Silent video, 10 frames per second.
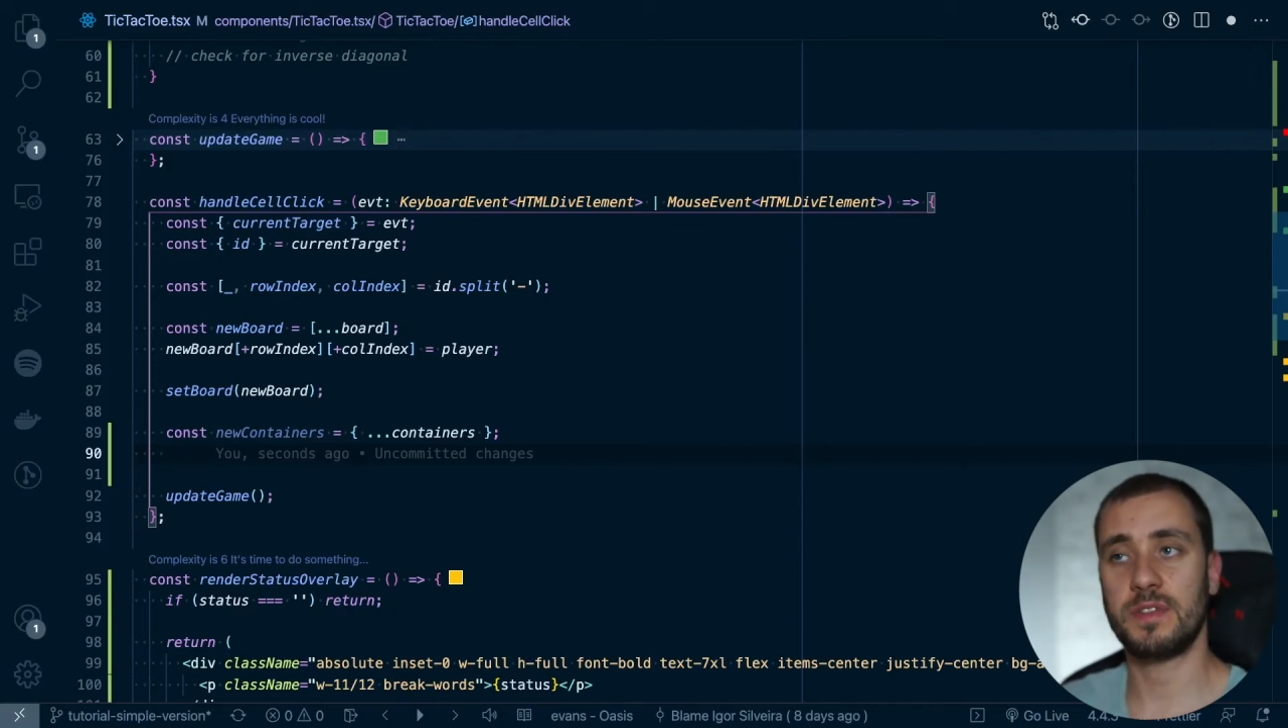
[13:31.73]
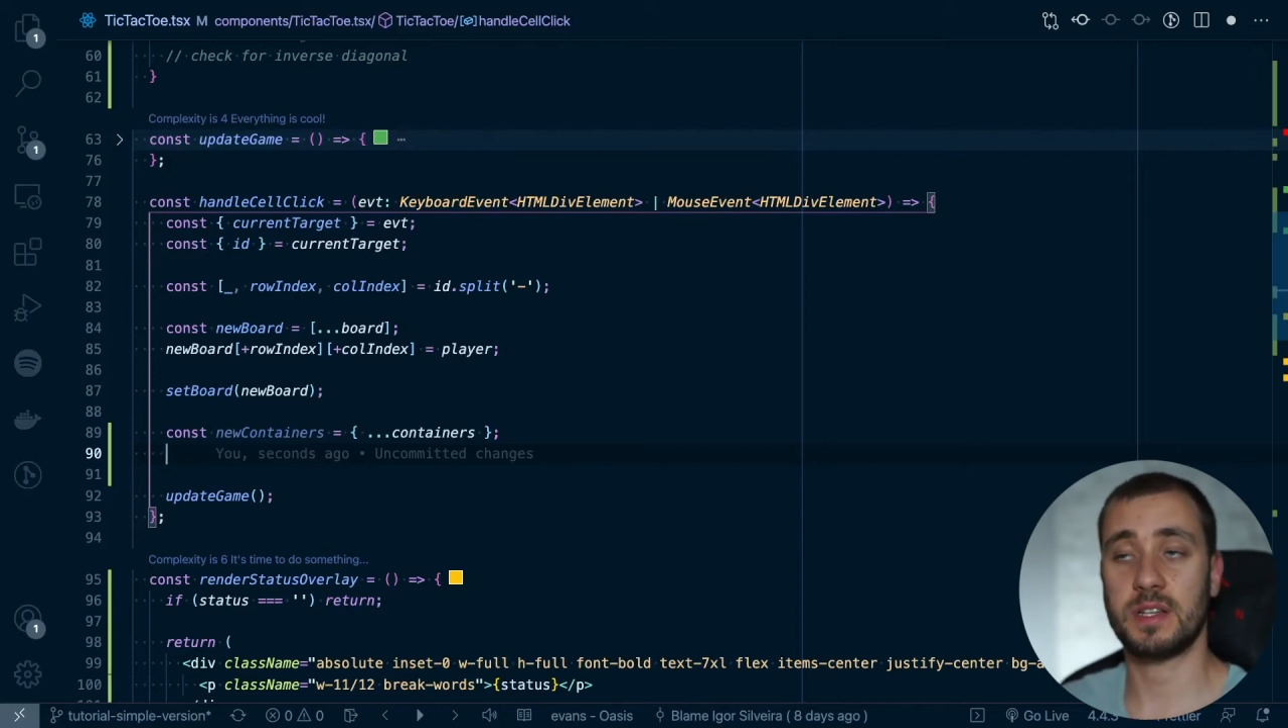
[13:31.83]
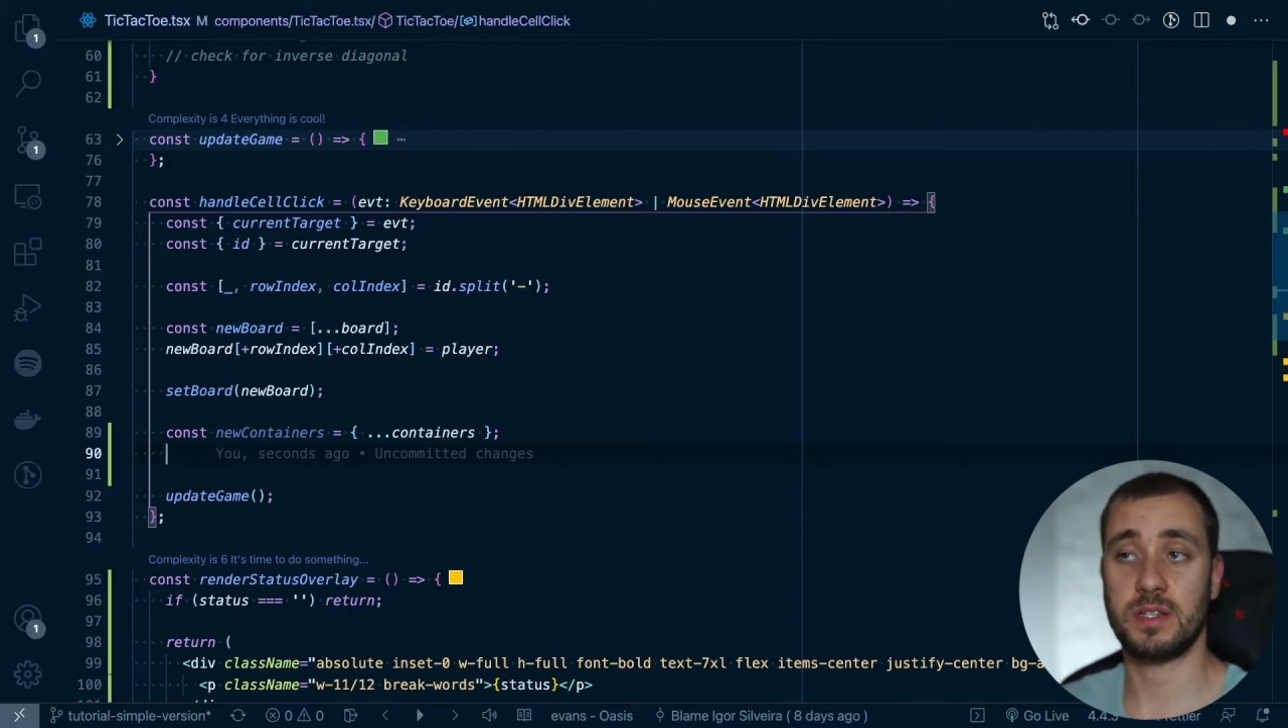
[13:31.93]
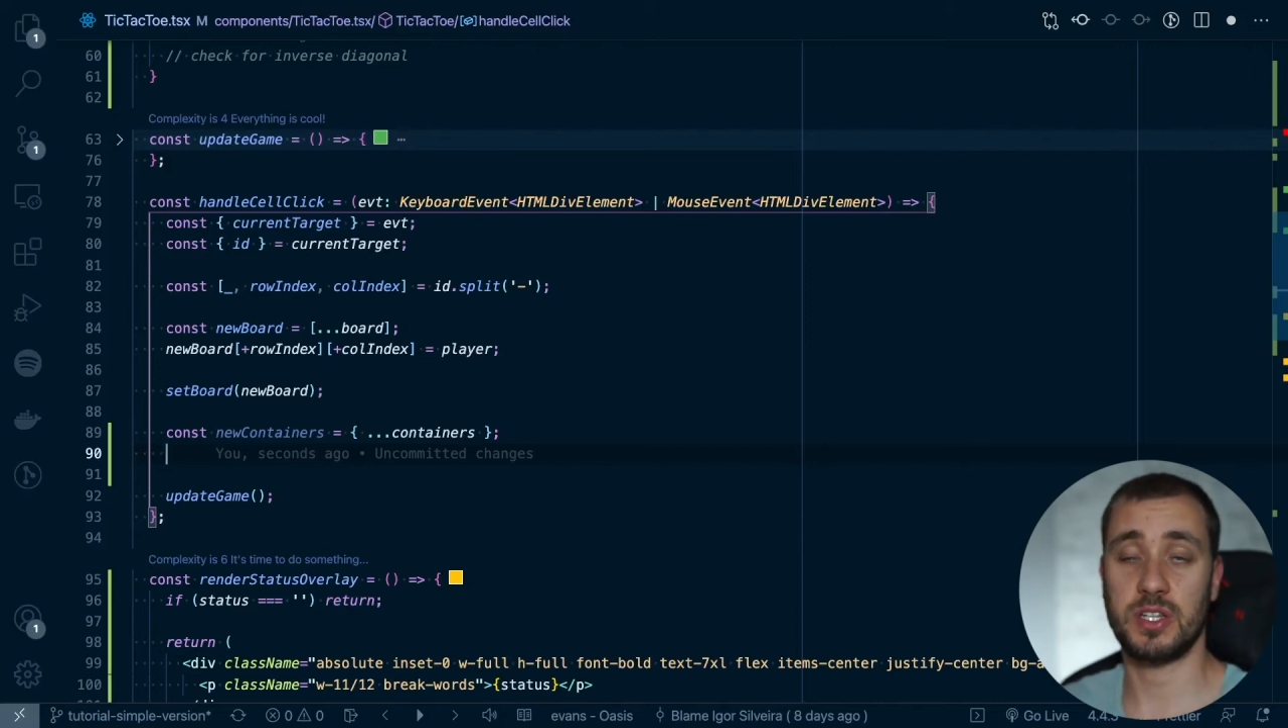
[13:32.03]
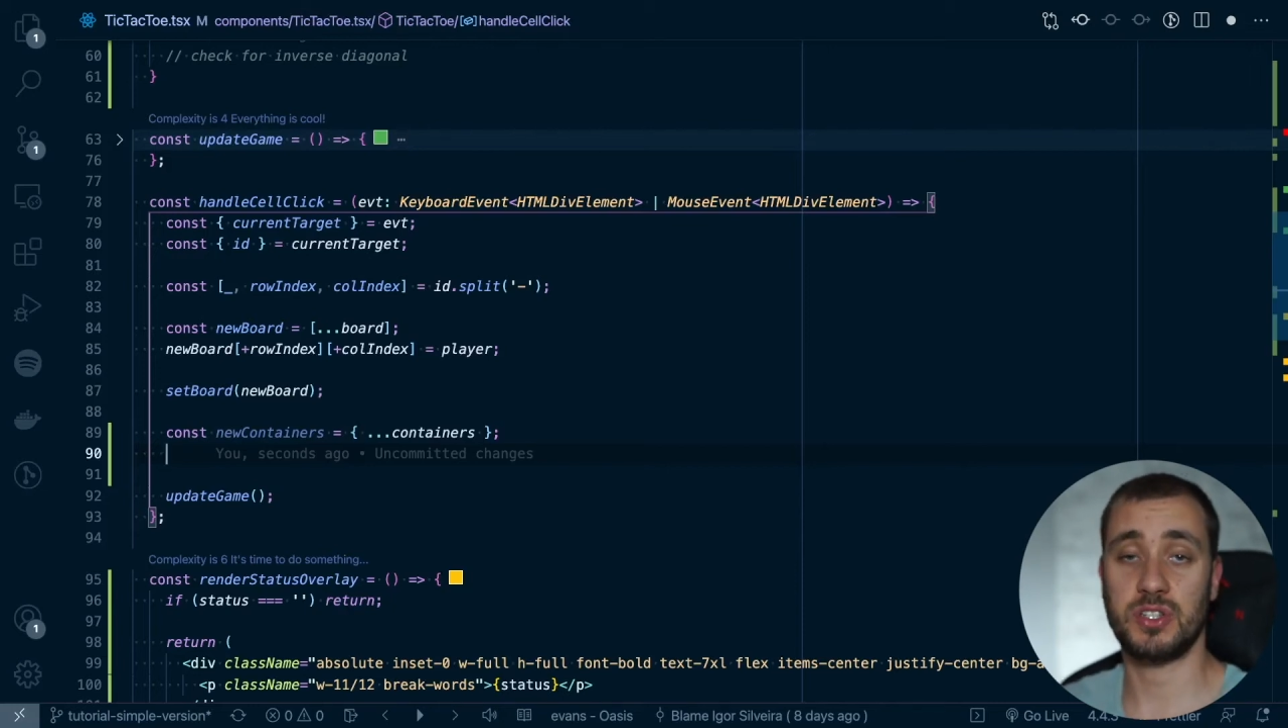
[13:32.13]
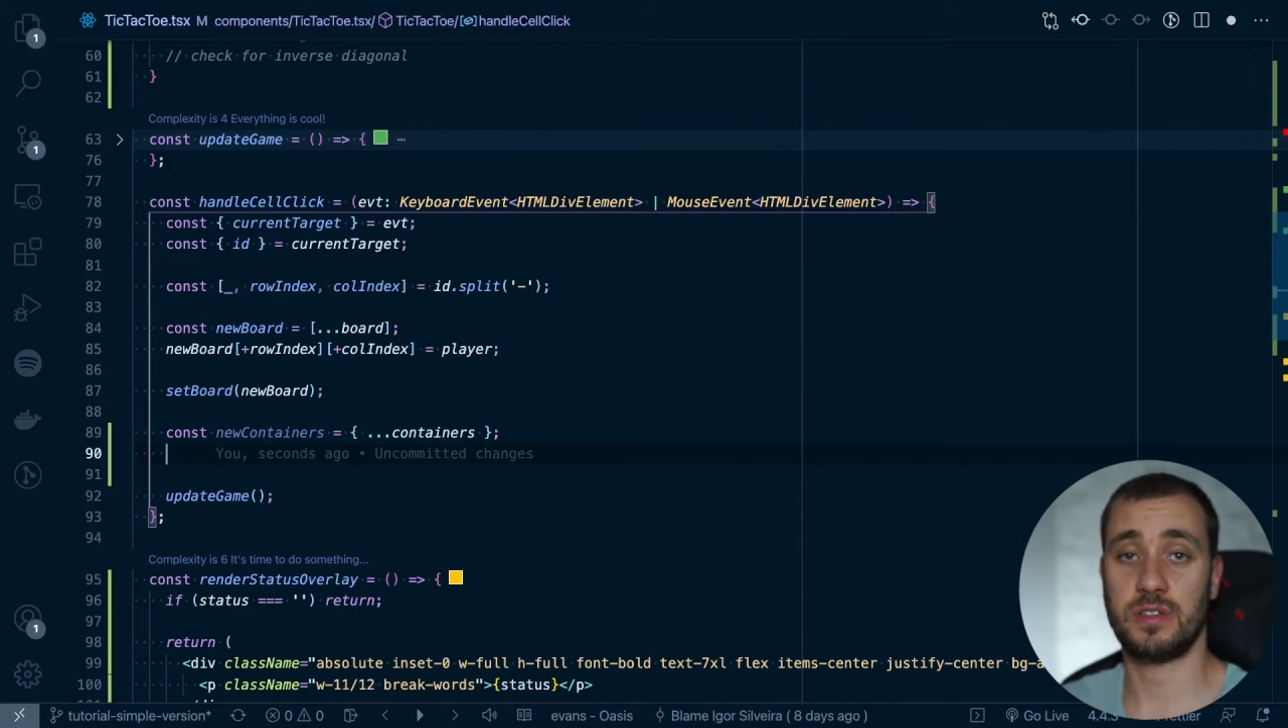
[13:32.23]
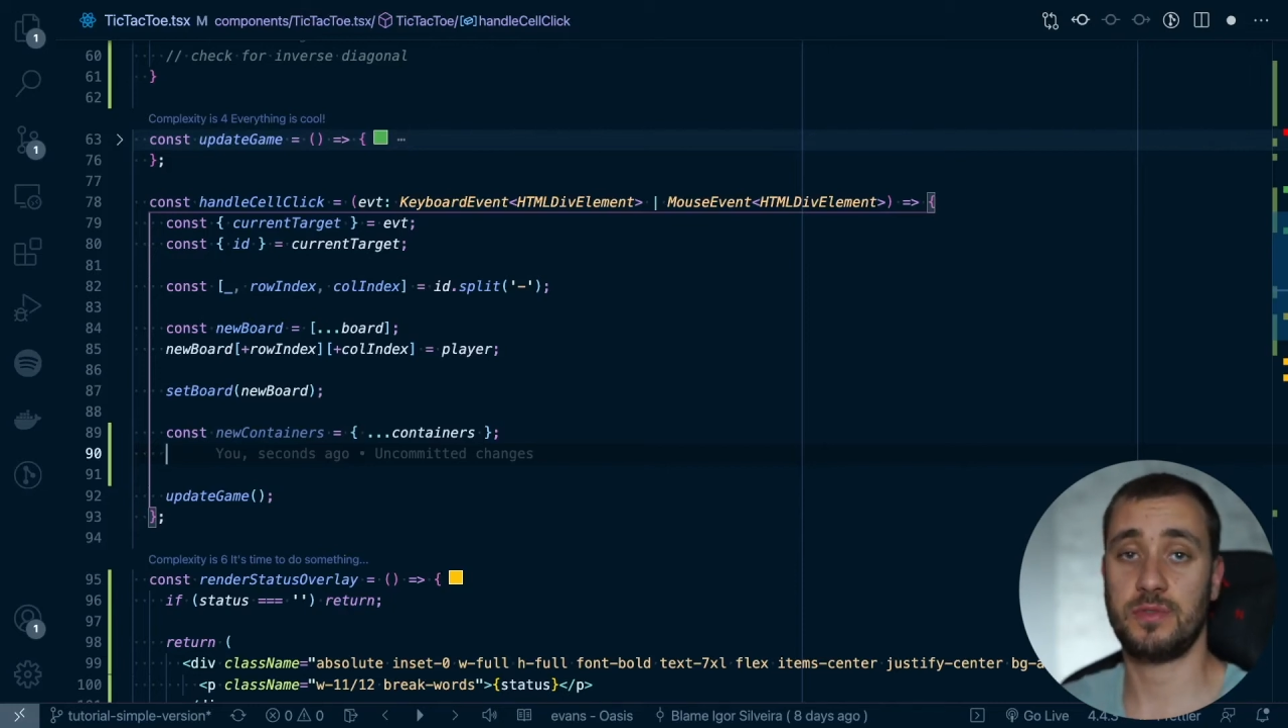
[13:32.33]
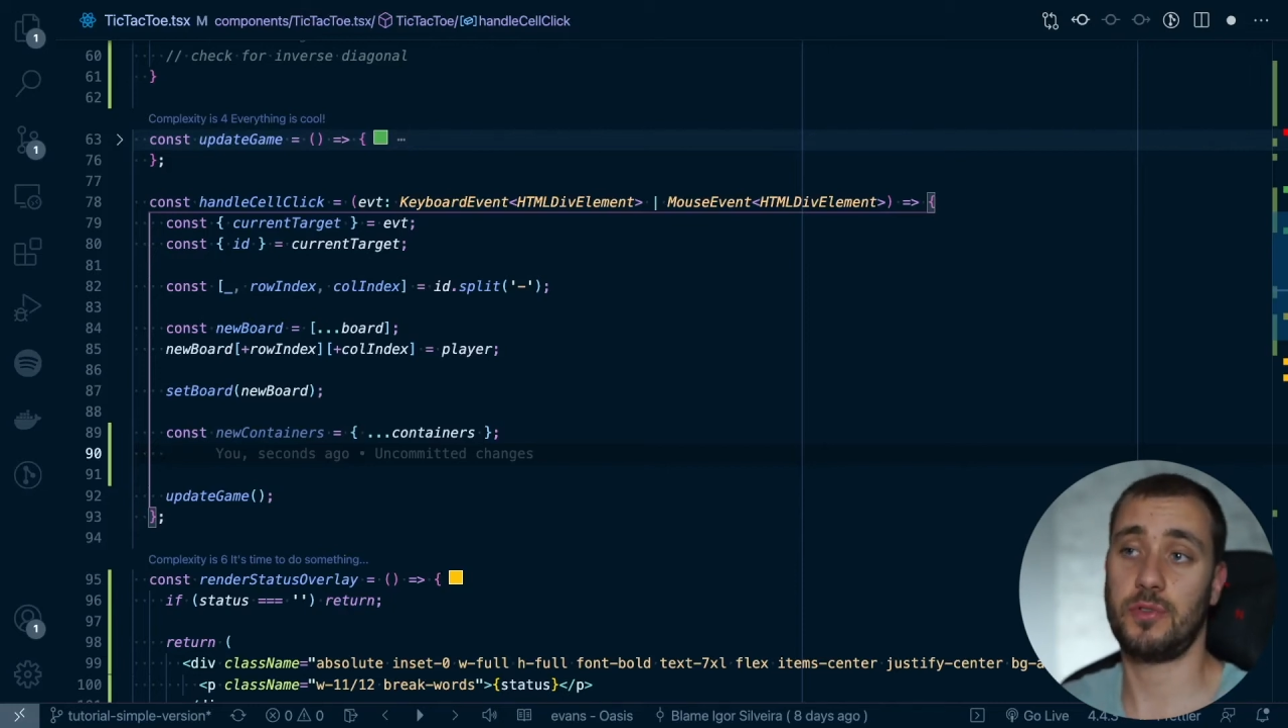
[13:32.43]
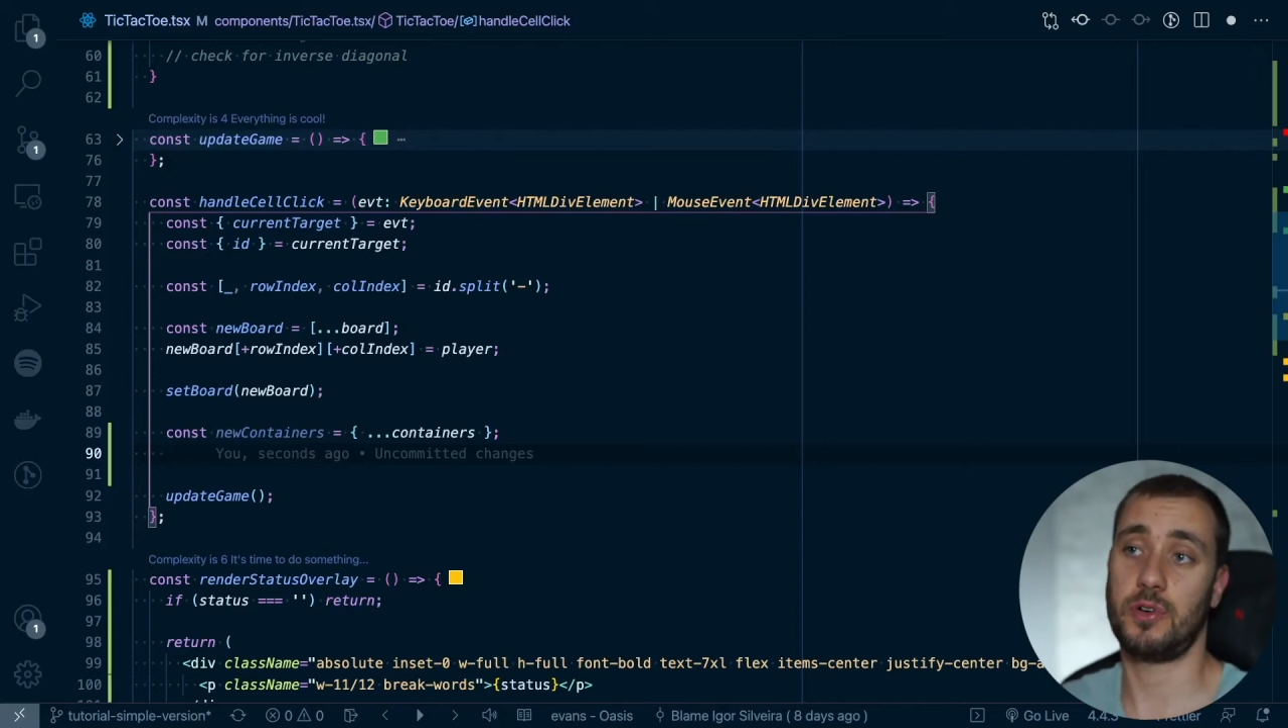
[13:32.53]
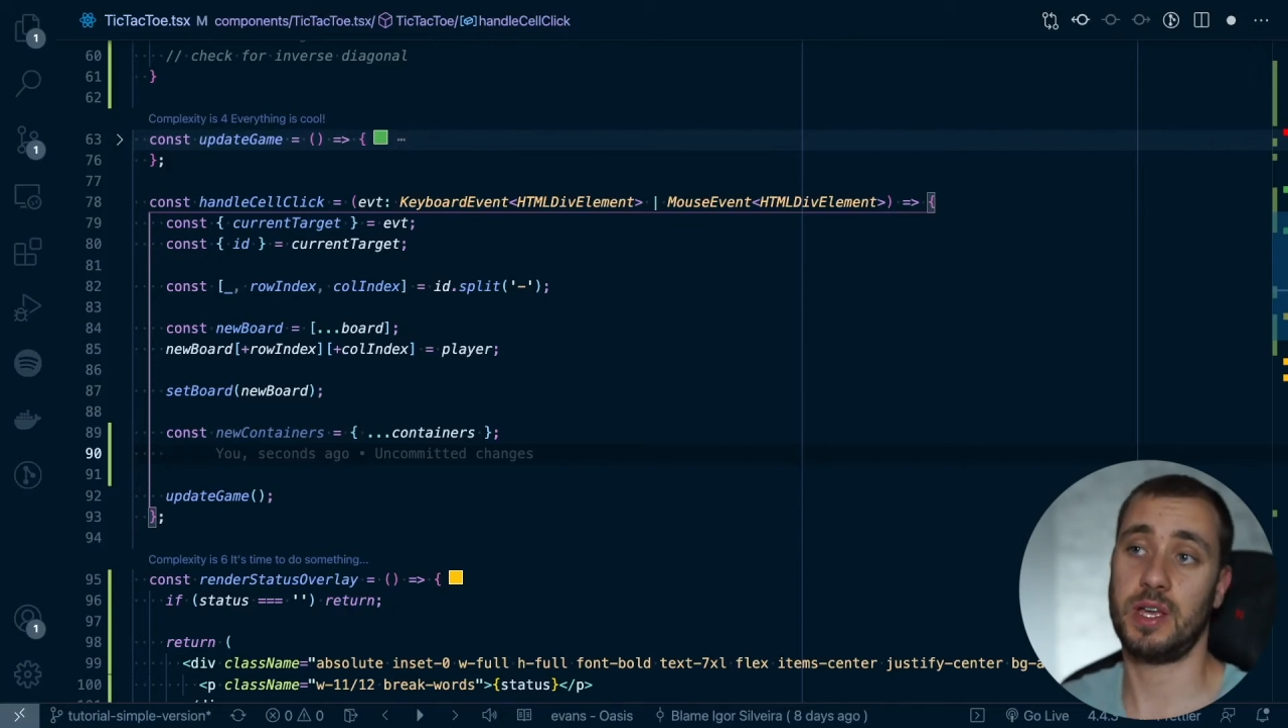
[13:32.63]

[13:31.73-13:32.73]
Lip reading: conditions for